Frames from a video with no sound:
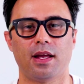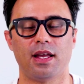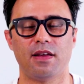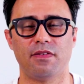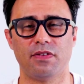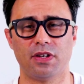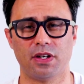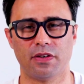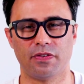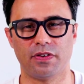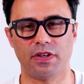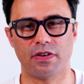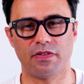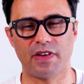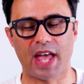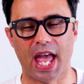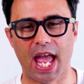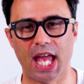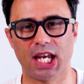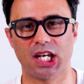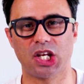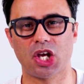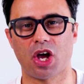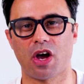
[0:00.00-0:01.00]
Even if you've
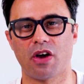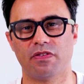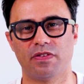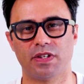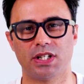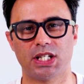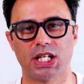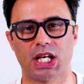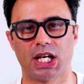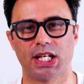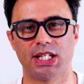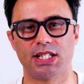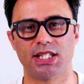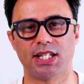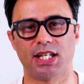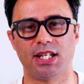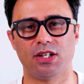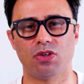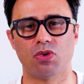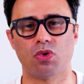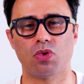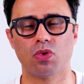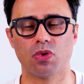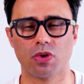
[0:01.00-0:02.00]
had
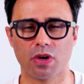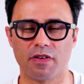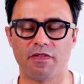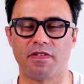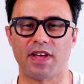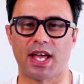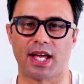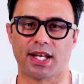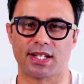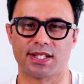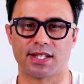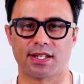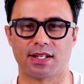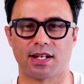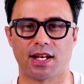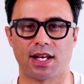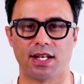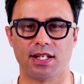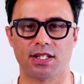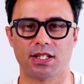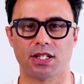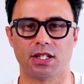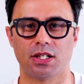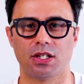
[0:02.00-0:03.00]
COVID-19 or are
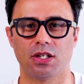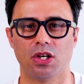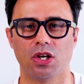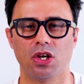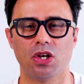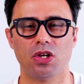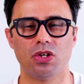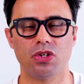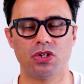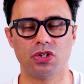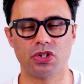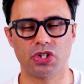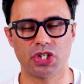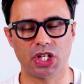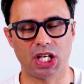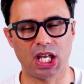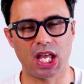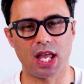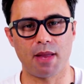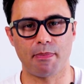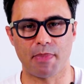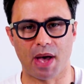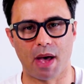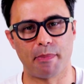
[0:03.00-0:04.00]
vaccinated, you should
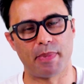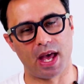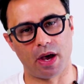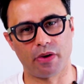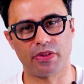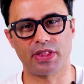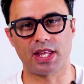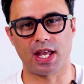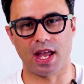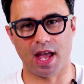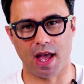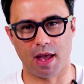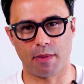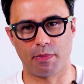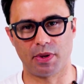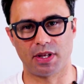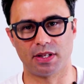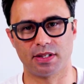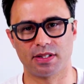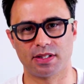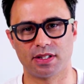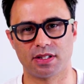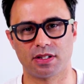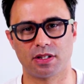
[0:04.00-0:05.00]
keep up healthy
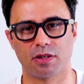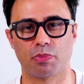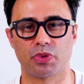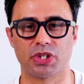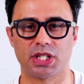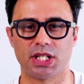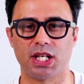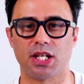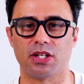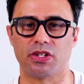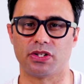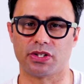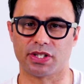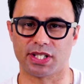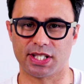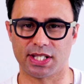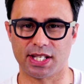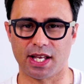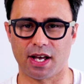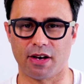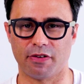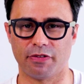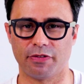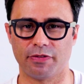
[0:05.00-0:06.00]
habits to protect
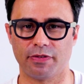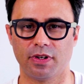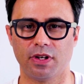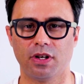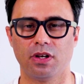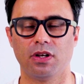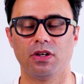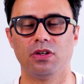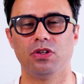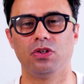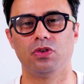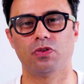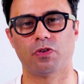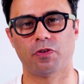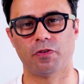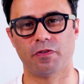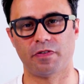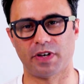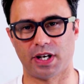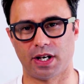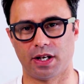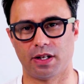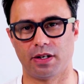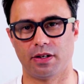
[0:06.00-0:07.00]
yourself, your
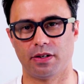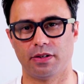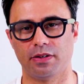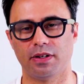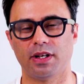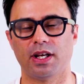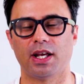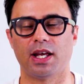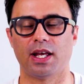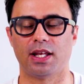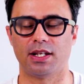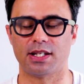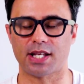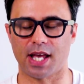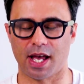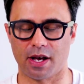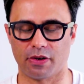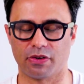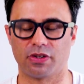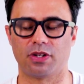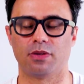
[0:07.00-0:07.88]
whānau, and our